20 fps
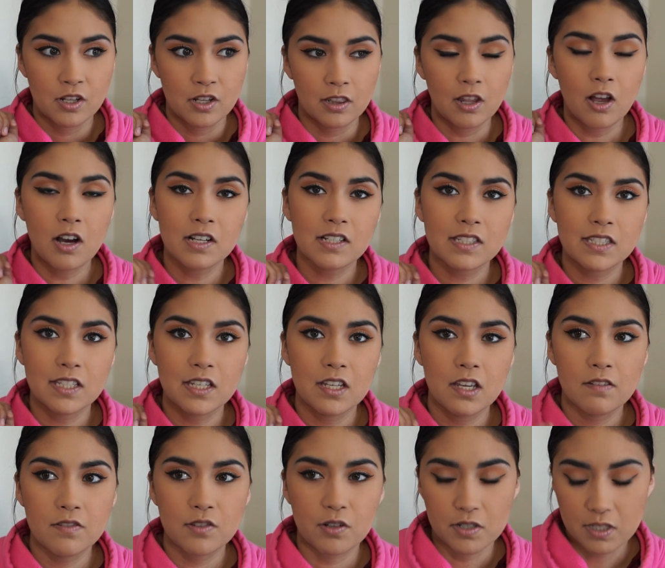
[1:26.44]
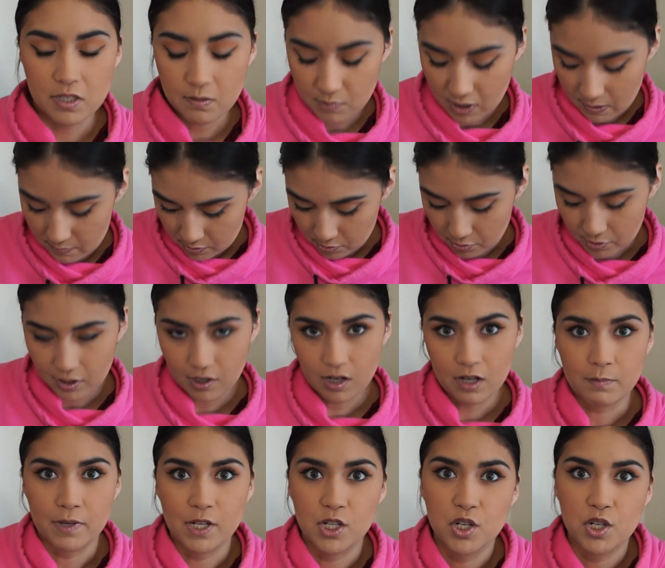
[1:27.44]
long sleeves, or sometimes it'll get
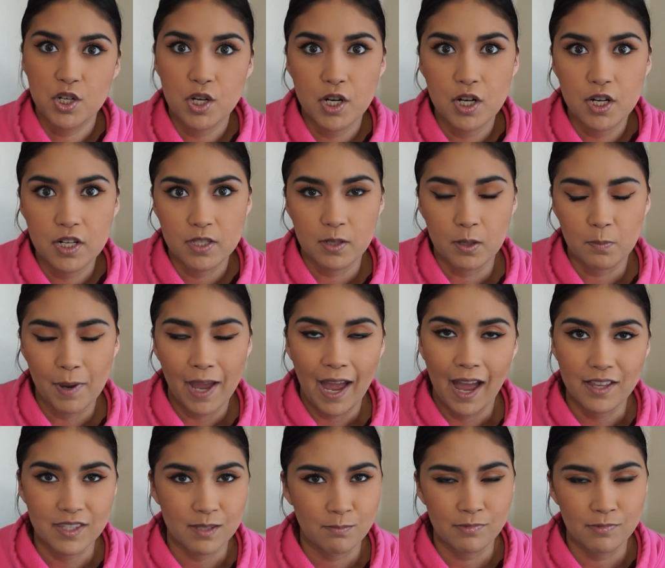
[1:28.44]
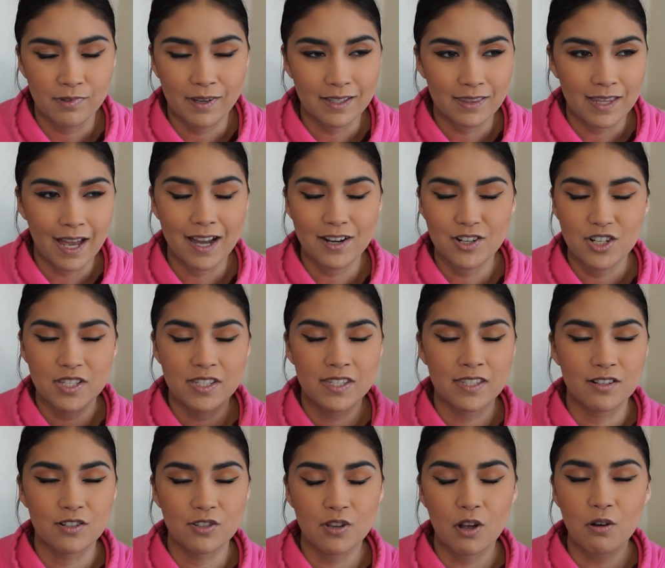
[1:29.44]
on my shirts or pants, something like that. Just
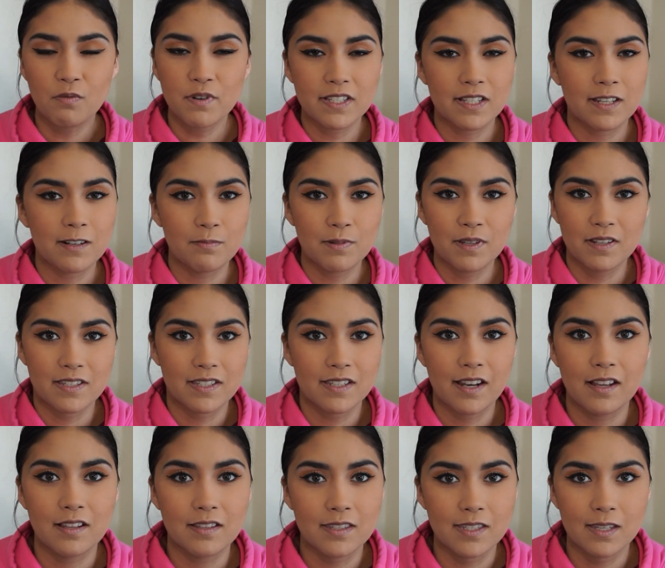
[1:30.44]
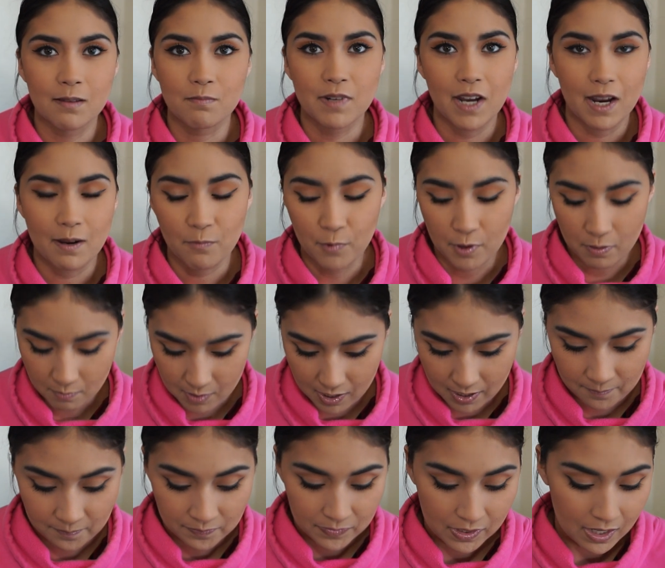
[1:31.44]
there's always going to be a stain sometime with
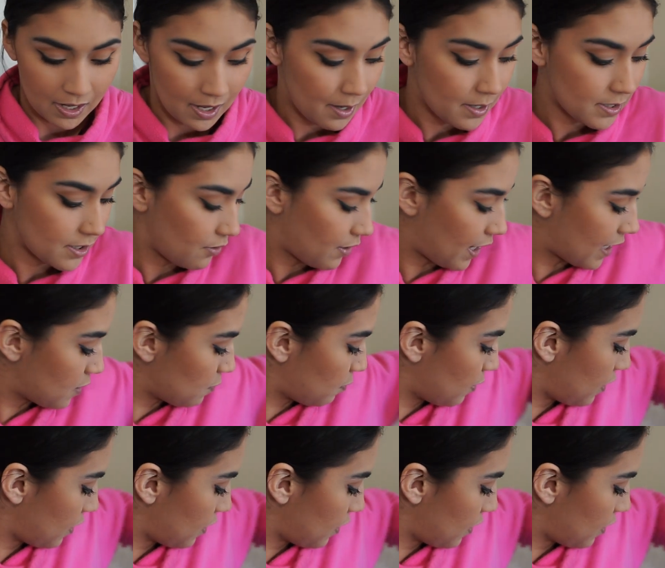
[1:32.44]
me. So that's